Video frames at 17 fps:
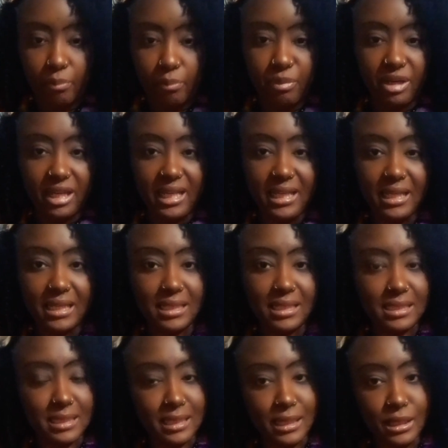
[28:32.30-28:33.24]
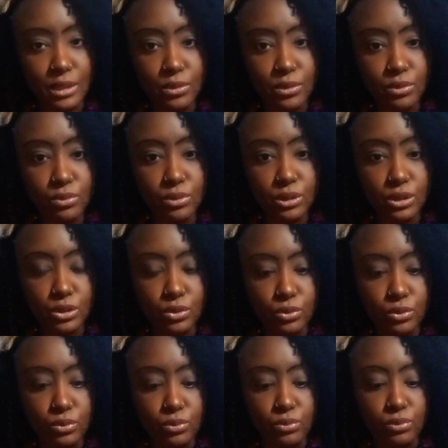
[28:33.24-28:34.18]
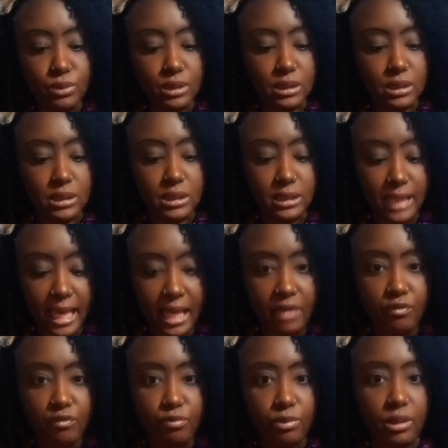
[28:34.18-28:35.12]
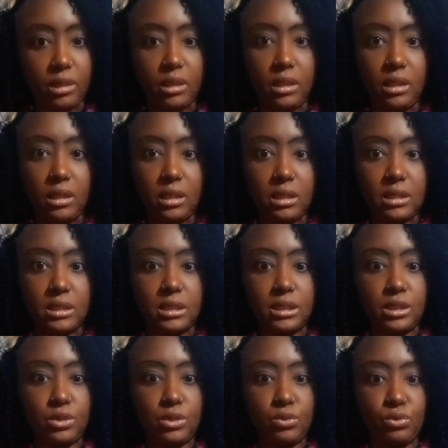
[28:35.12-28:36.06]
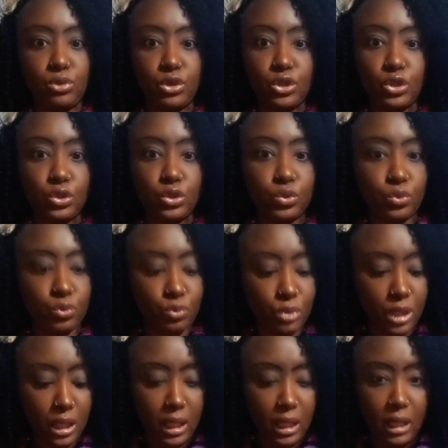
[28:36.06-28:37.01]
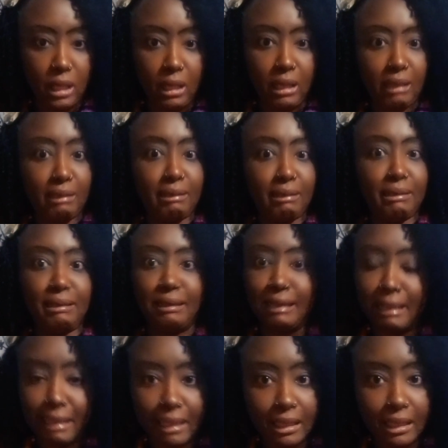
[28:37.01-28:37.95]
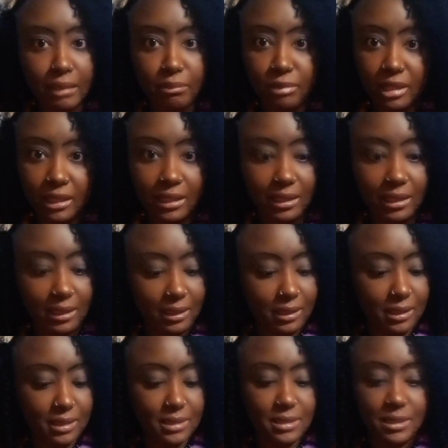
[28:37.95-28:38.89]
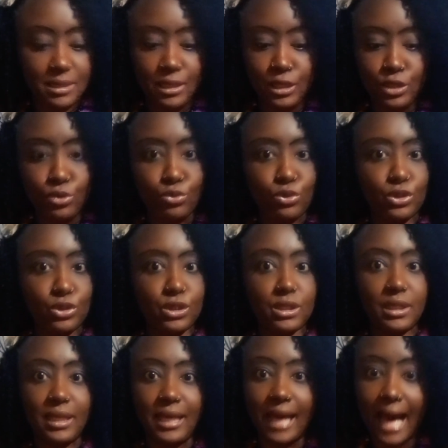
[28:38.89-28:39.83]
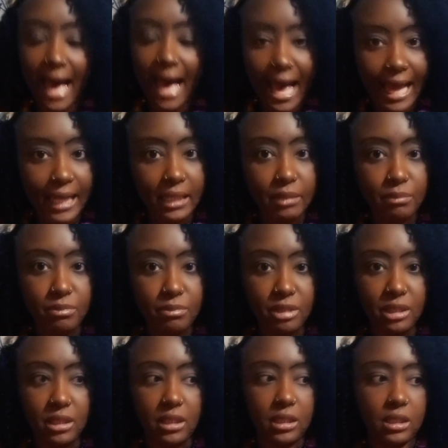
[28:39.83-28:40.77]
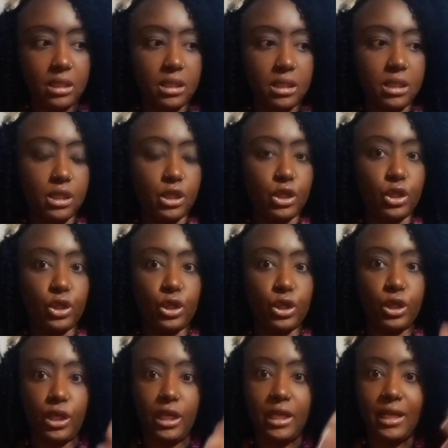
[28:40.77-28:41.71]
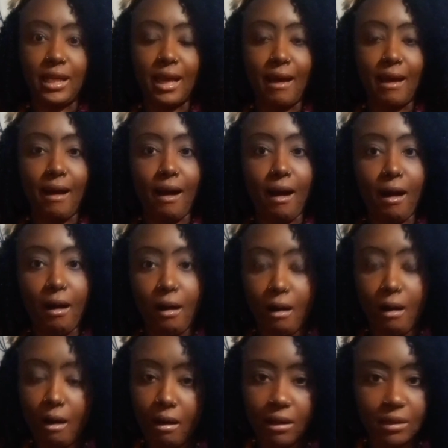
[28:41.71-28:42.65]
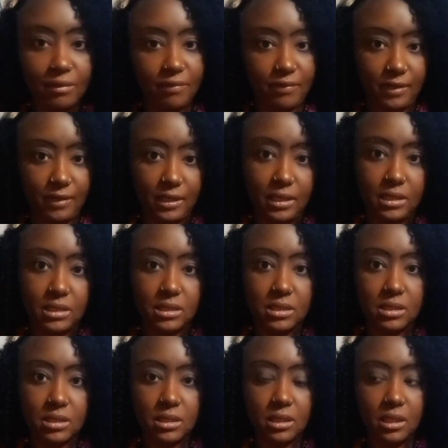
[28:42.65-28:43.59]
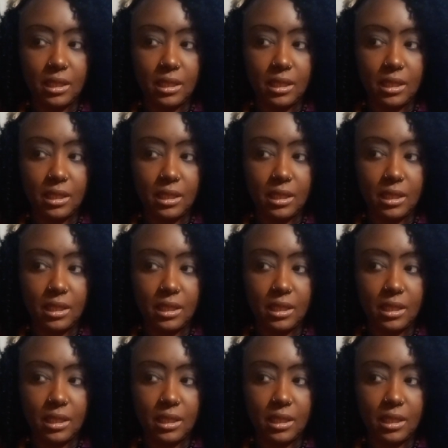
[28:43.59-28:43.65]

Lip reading: but he continues to save me. He continues to lead me. He continues to guide me in all of it.